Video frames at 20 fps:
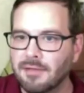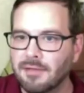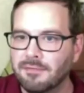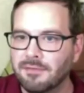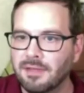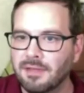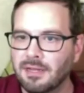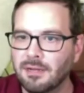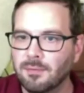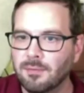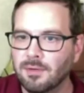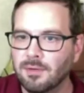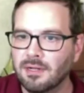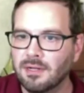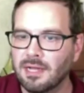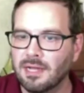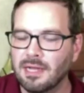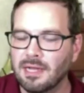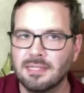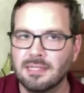anyone
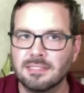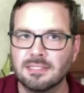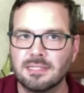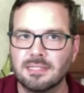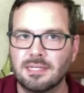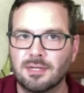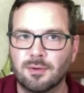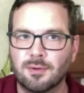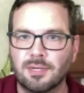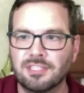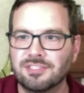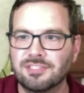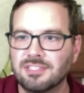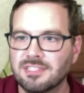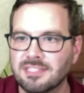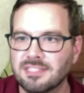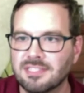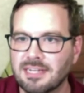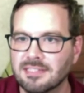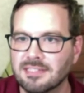has any
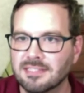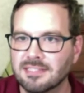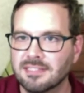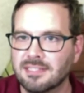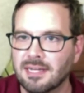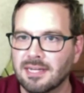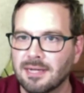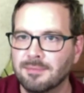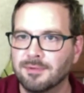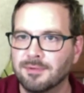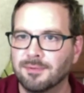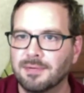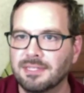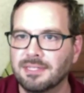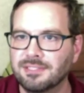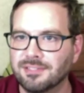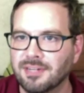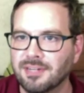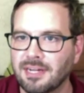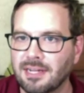questions, now's the time to
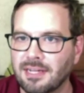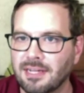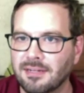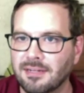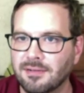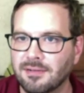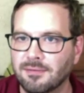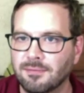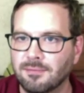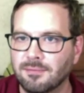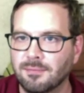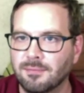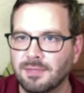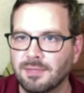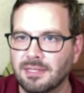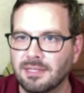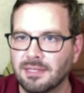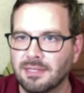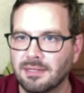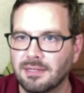raise your hand and we
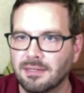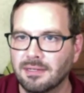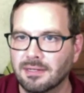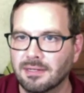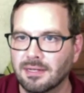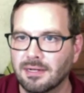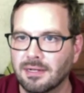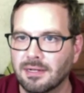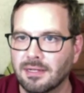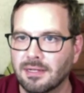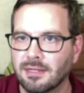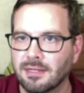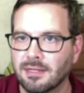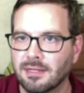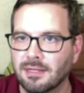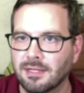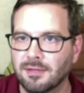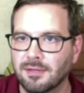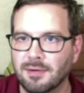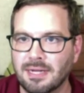can kind of
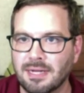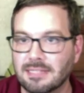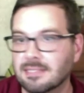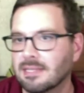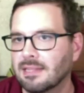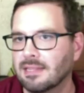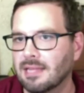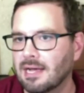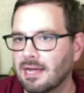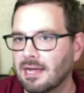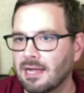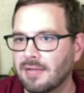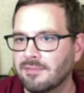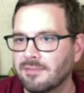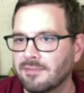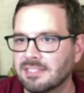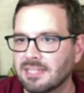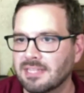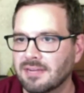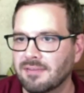let you ask it live
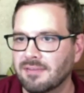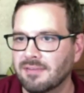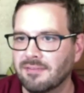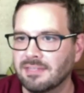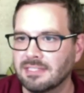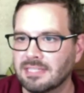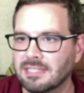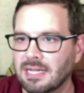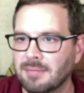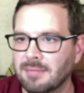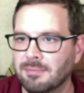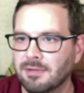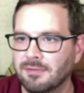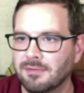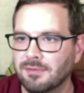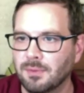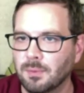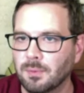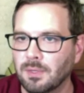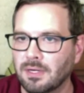instead of having to type it if
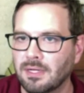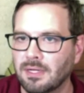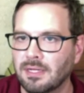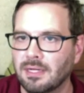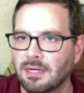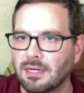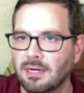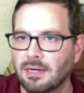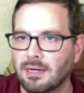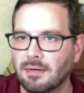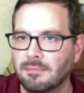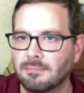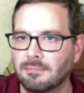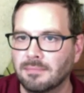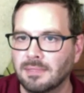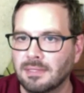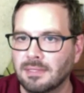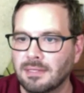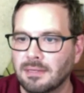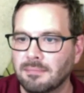you want.
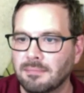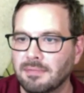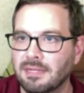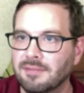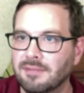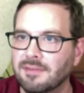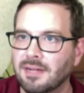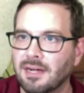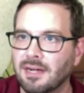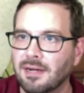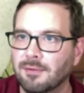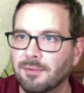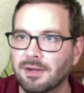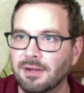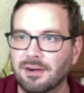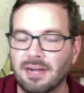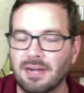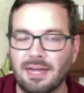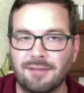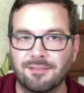But if not, we
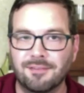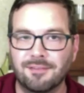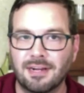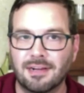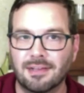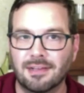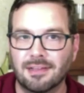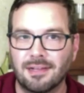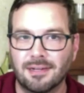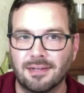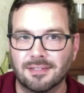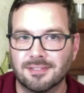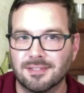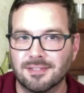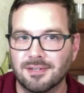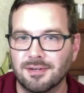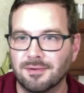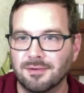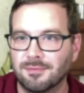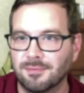are after 8 o'clock,
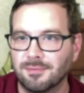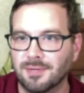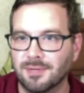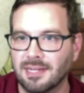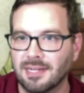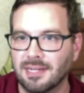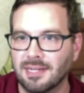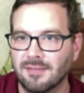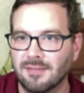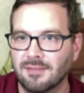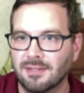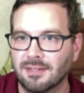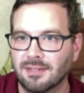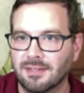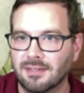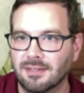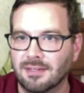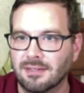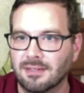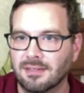so we'll kind of give it
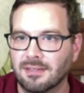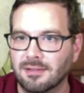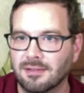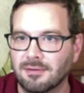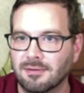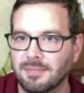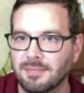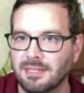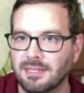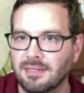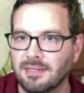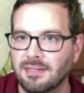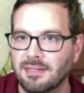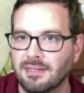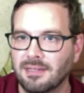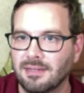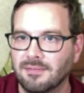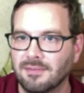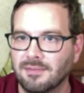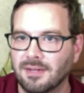a little bit.
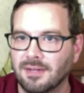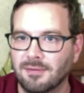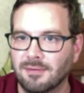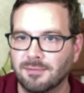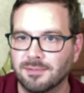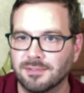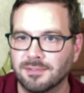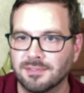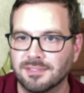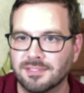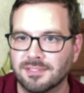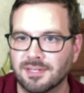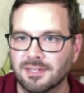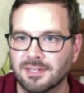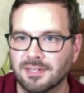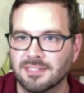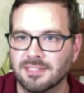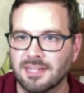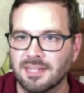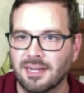And if not, we'll start
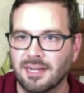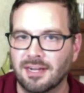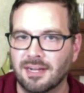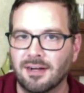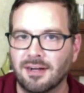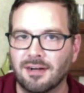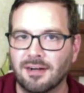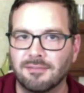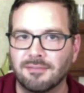signing off.